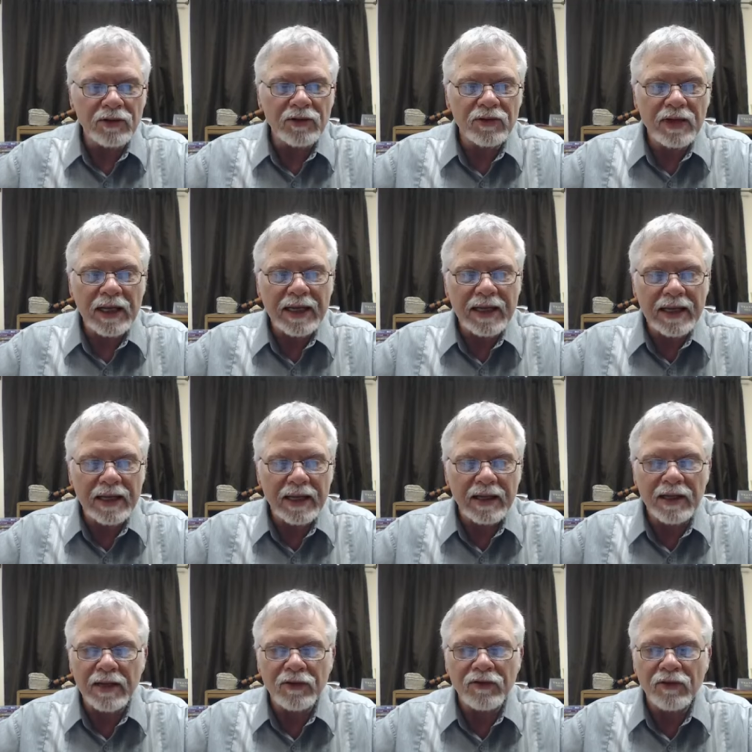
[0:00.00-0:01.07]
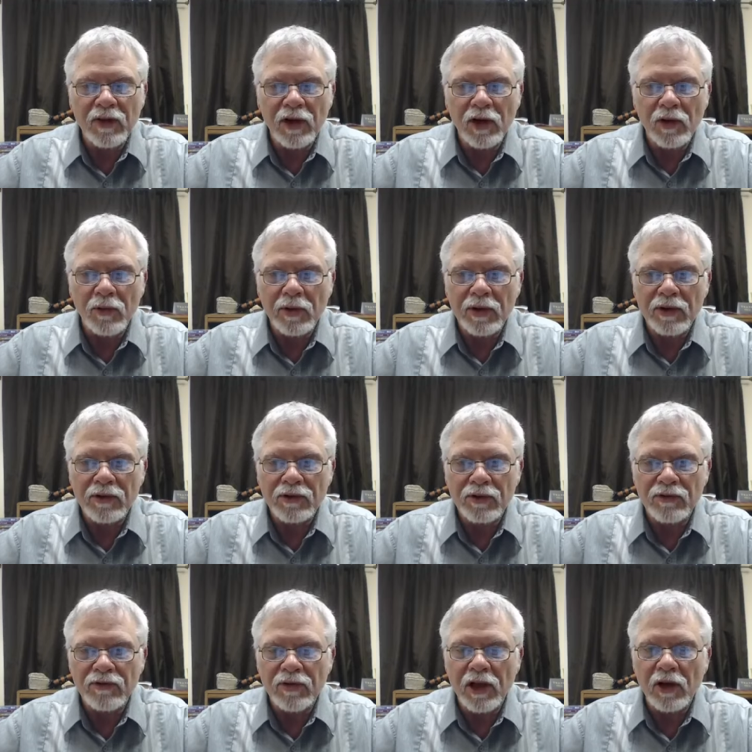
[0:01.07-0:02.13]
stay in the flow when there's a
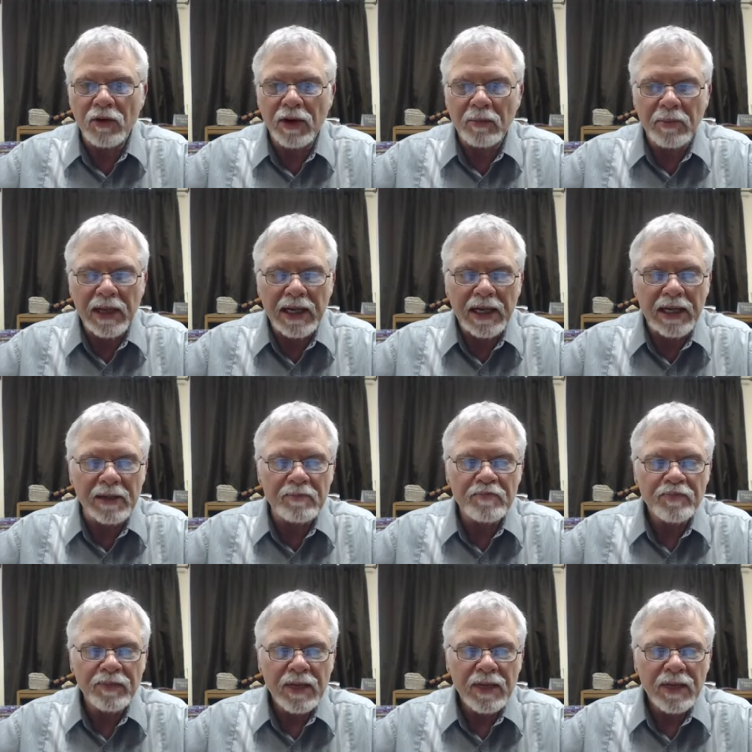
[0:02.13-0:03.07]
flow in a meeting.